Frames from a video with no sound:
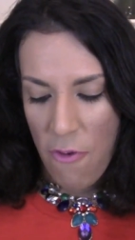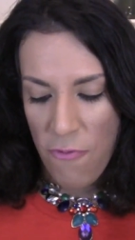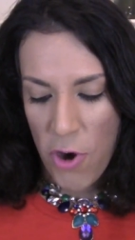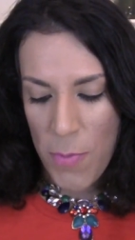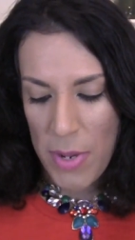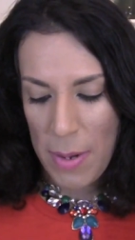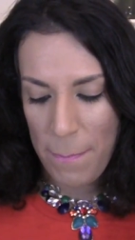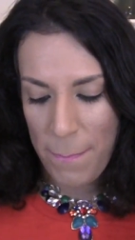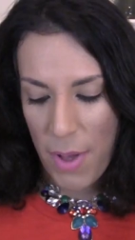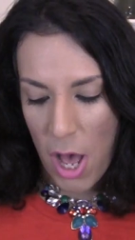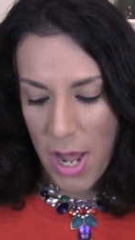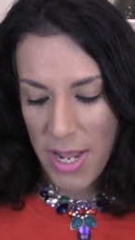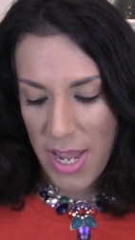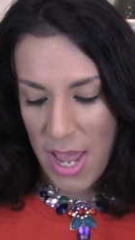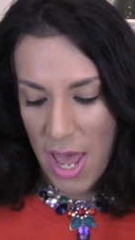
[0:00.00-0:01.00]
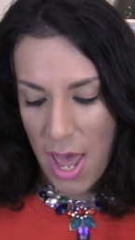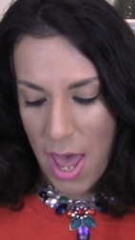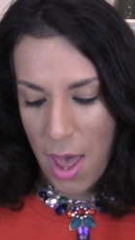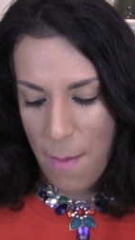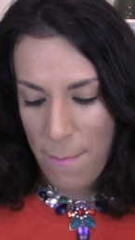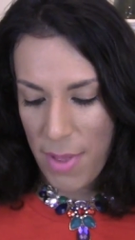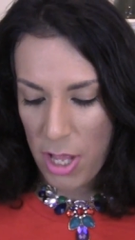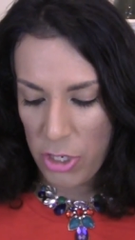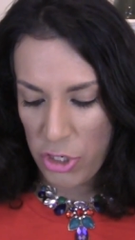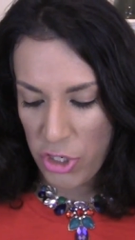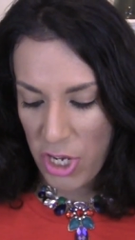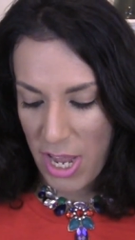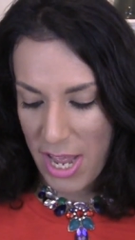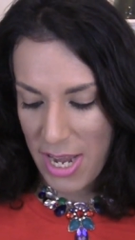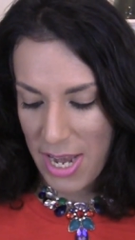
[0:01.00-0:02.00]
Firming body
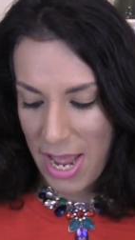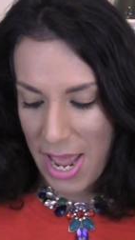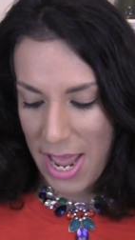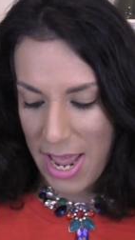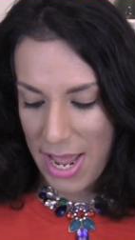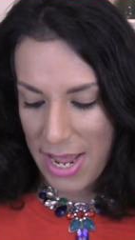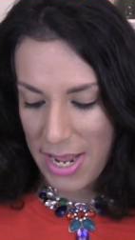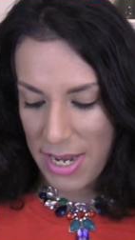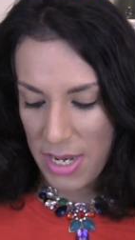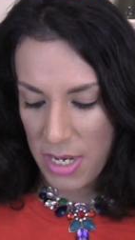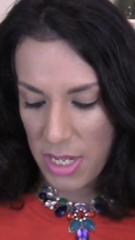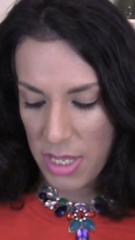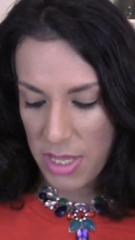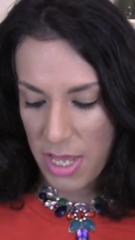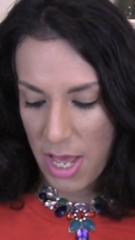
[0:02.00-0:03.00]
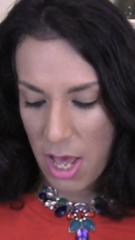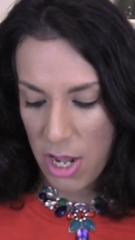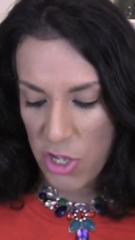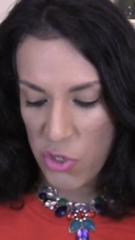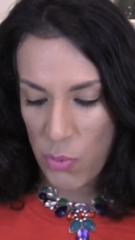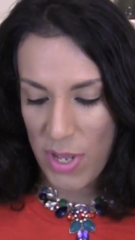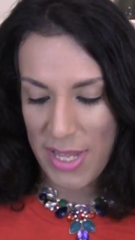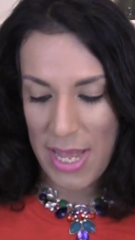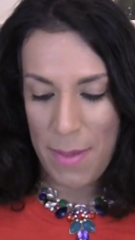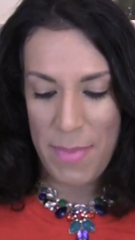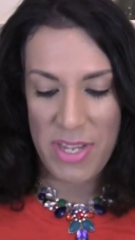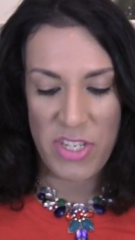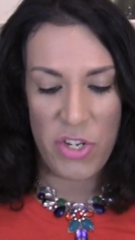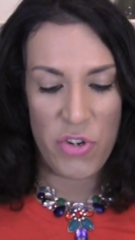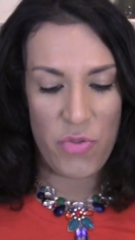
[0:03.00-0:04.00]
emulsion, and the Eau de Toilette
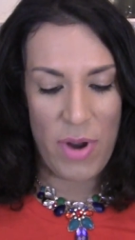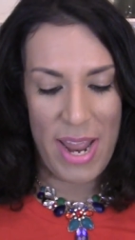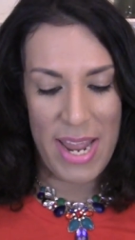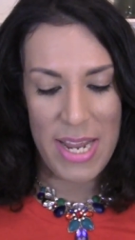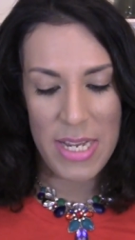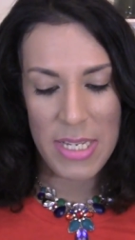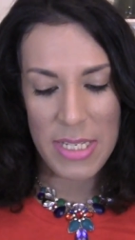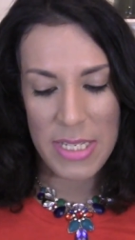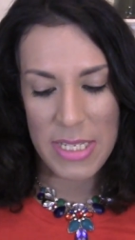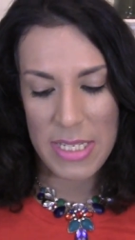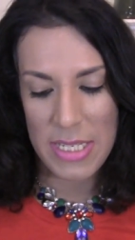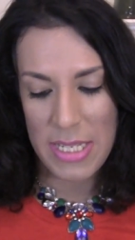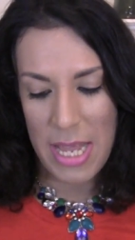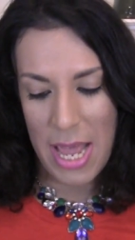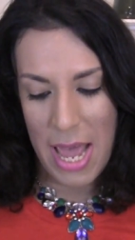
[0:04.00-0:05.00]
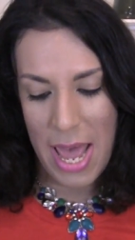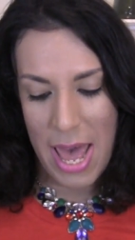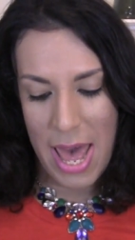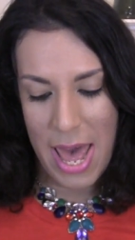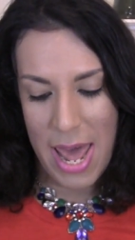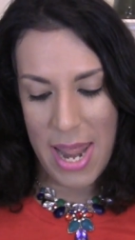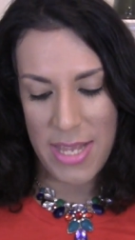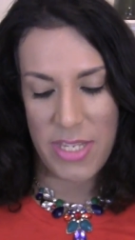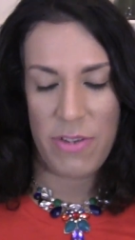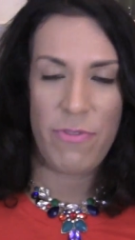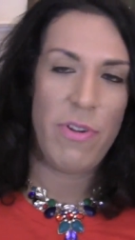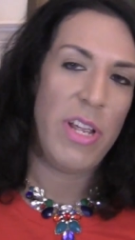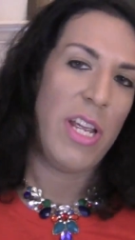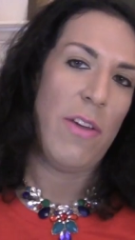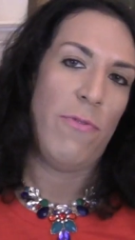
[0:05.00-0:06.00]
Amazing Grace. And it's a
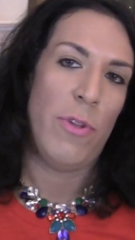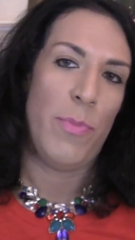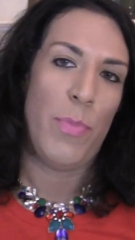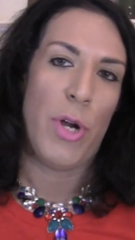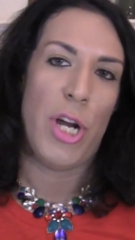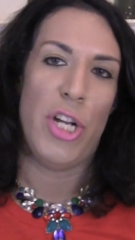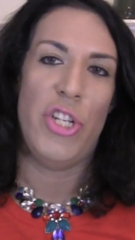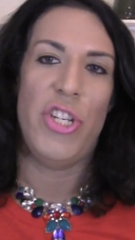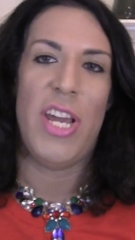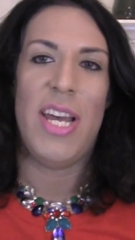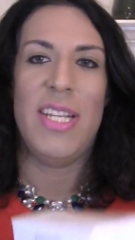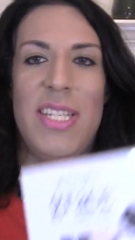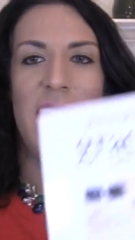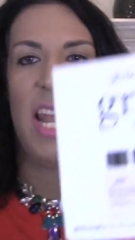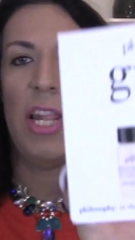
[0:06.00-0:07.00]
free gift with purchase.